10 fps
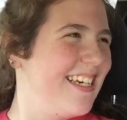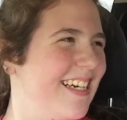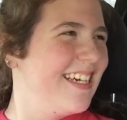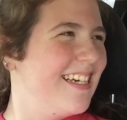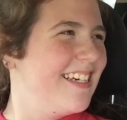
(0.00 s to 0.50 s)
or
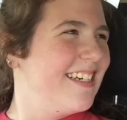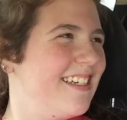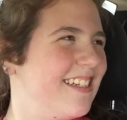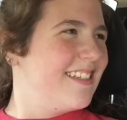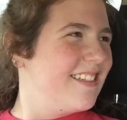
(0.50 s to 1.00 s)
like having
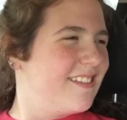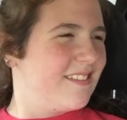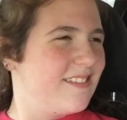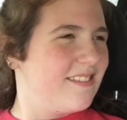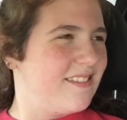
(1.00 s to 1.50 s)
pizza at the
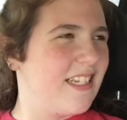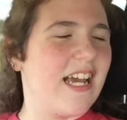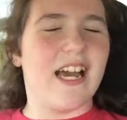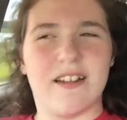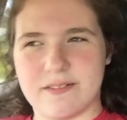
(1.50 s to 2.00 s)
park.
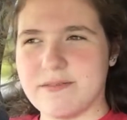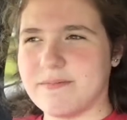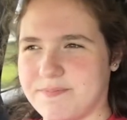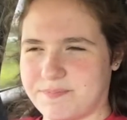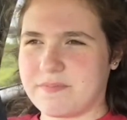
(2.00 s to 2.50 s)
Yeah.
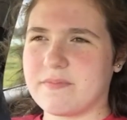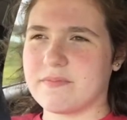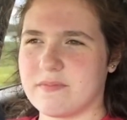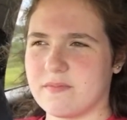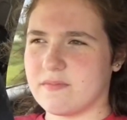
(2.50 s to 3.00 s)
Or
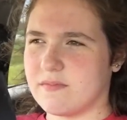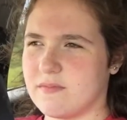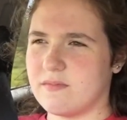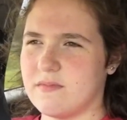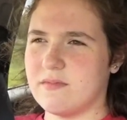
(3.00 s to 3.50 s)
going to Dairy
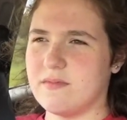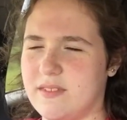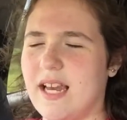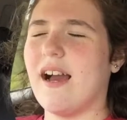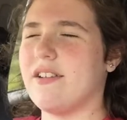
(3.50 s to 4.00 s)
Queen.
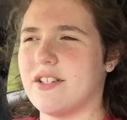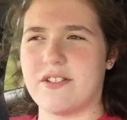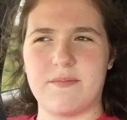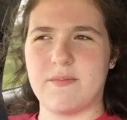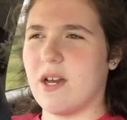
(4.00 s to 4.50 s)
Yeah,
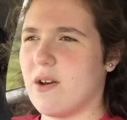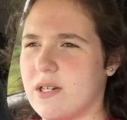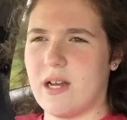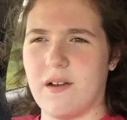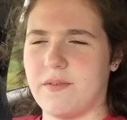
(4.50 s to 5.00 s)
just
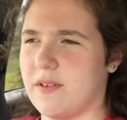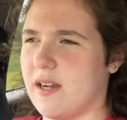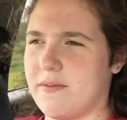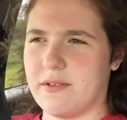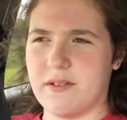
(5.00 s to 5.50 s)
going off
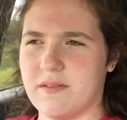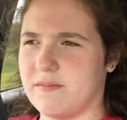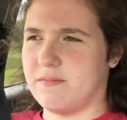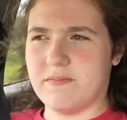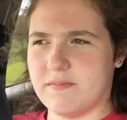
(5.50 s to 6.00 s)
wherever.
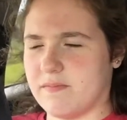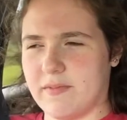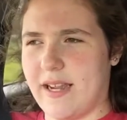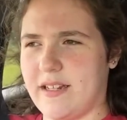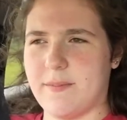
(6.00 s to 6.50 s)

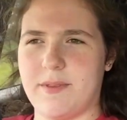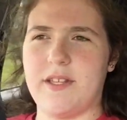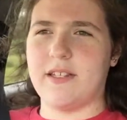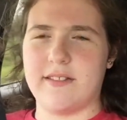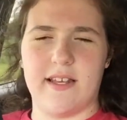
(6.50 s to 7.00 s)
Random
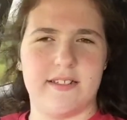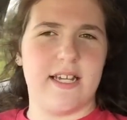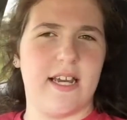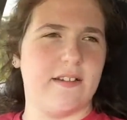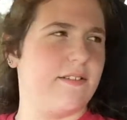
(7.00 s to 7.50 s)
thing like
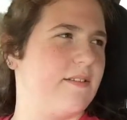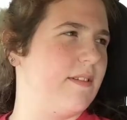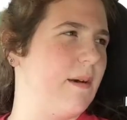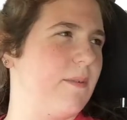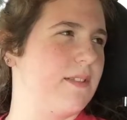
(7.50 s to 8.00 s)
dad
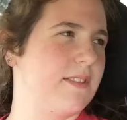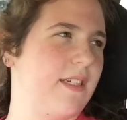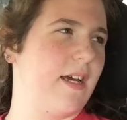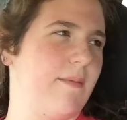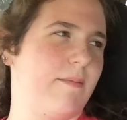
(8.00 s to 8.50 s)
that one
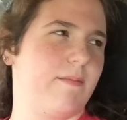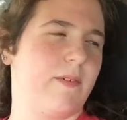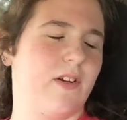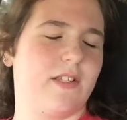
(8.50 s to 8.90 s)
time we are